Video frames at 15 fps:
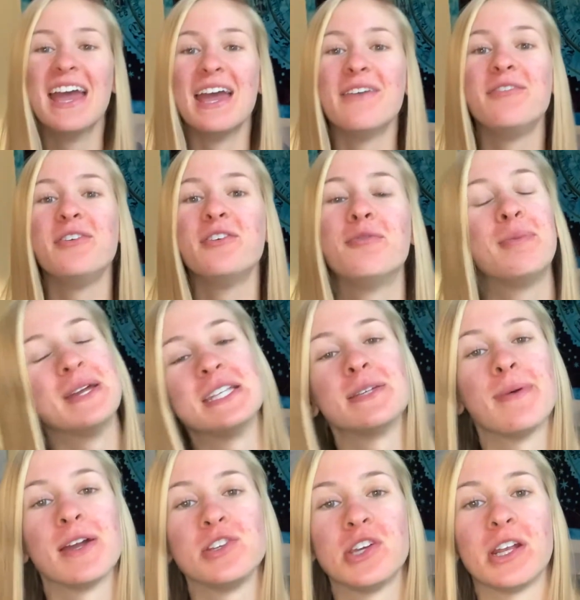If you've been to my
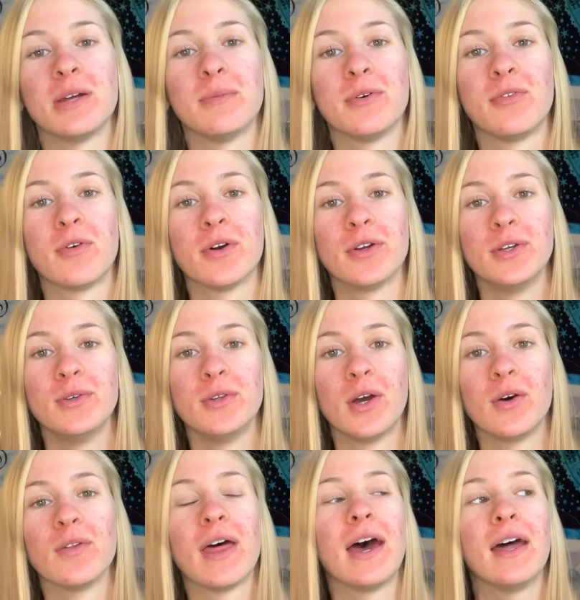channel before, you know
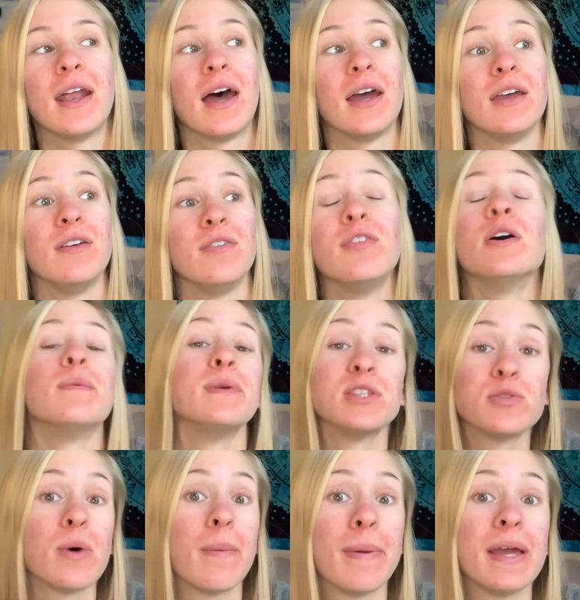that I film in
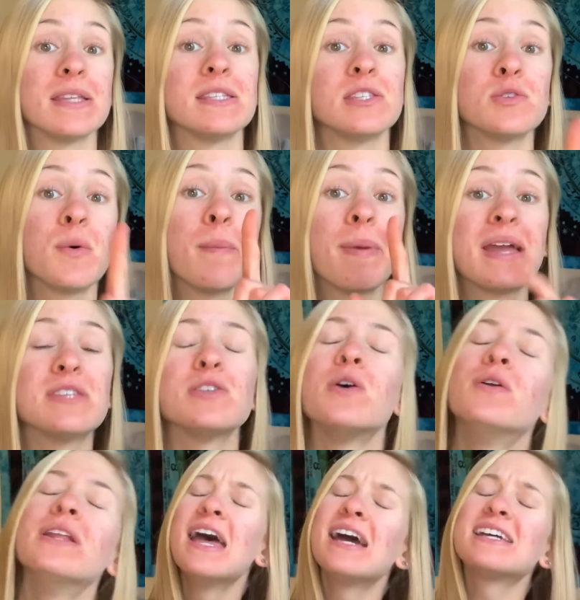sweatpants and sweatpants
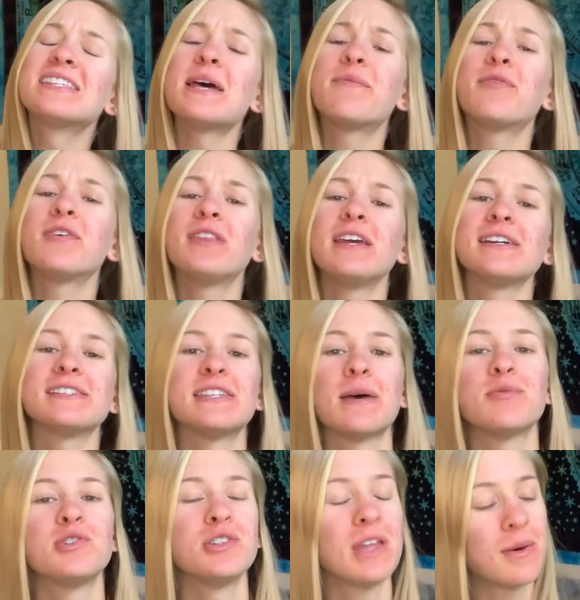only, except for the
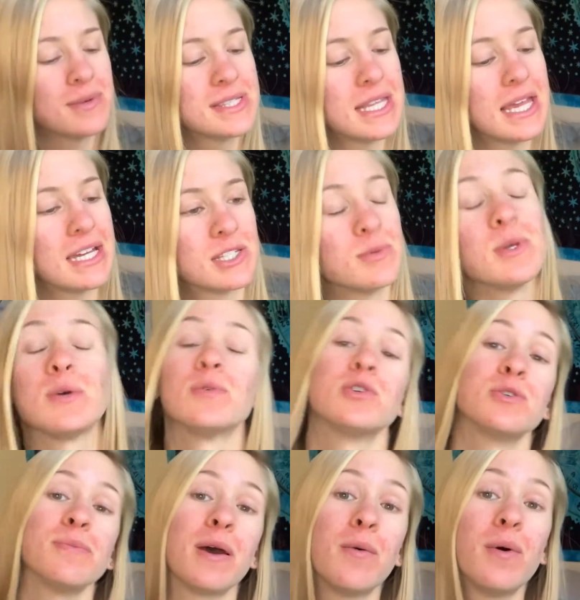exception that was last week, which was
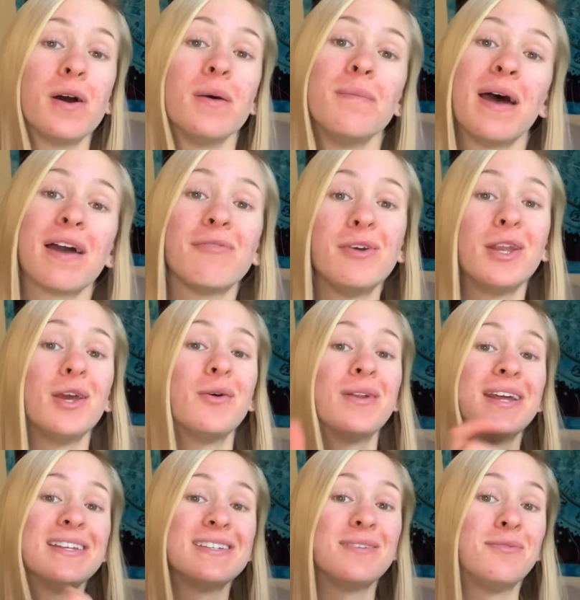my welcome back video, and I
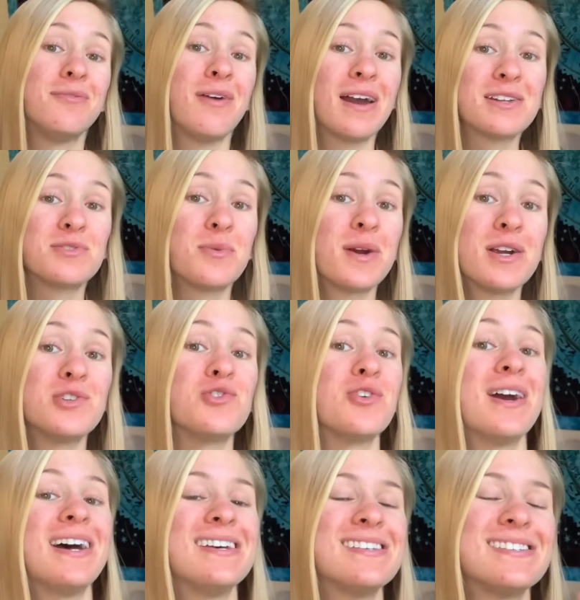did in fact wear a
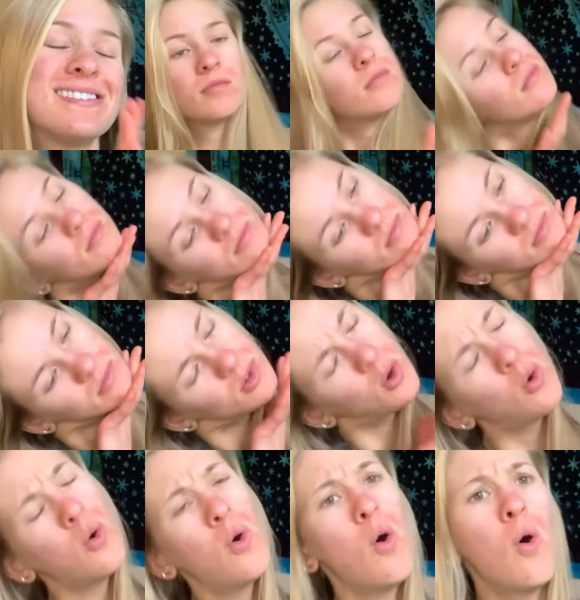dress.
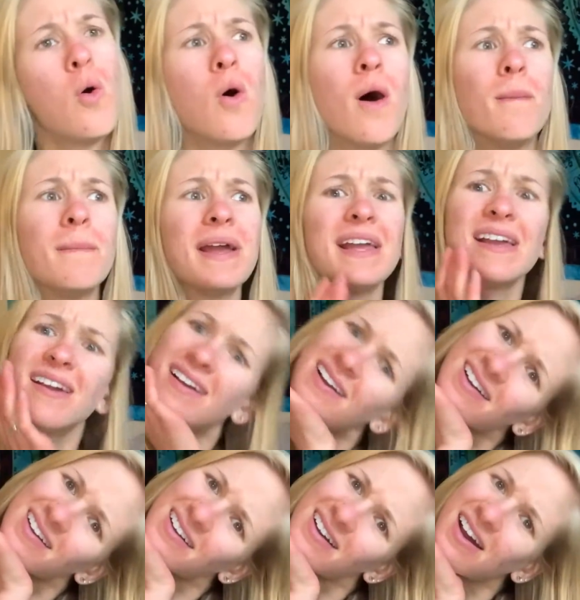Oh my
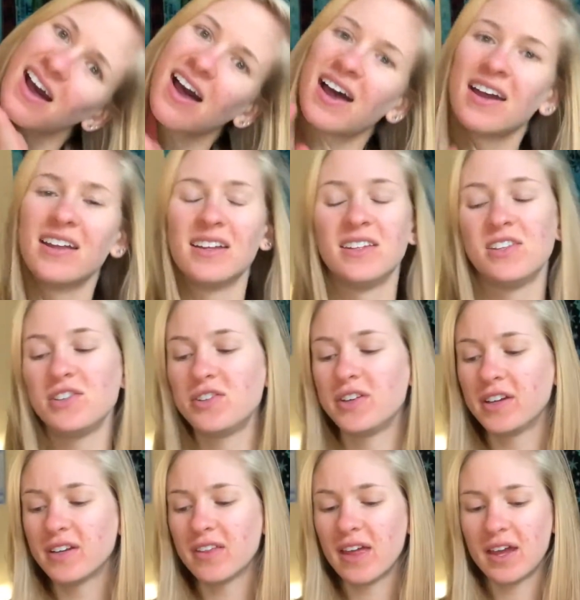God, did you hear
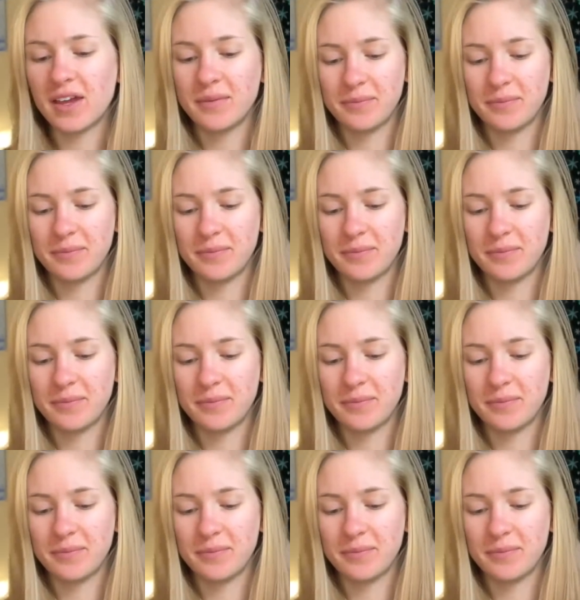that?